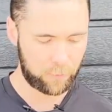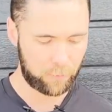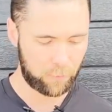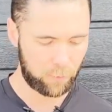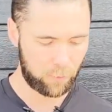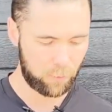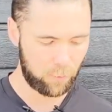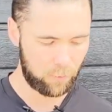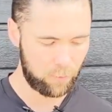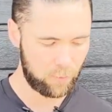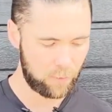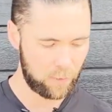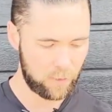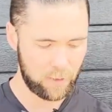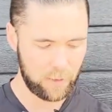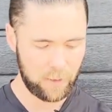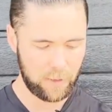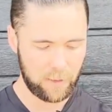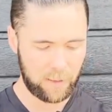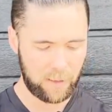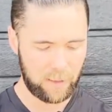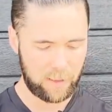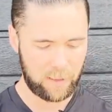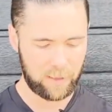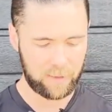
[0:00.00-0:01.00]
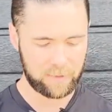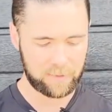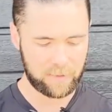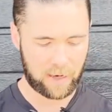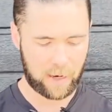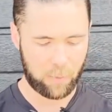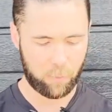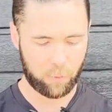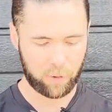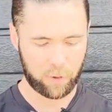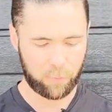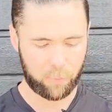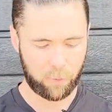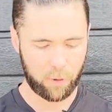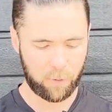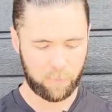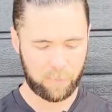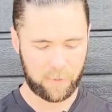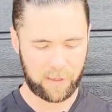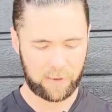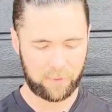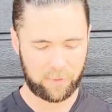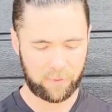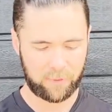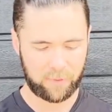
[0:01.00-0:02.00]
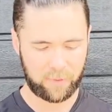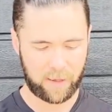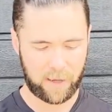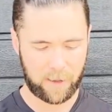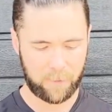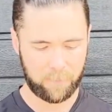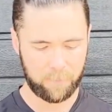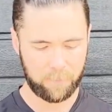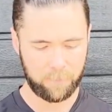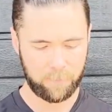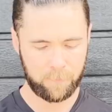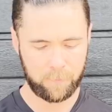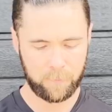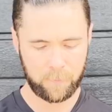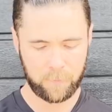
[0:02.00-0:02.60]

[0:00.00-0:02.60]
to do is I want to put my thumb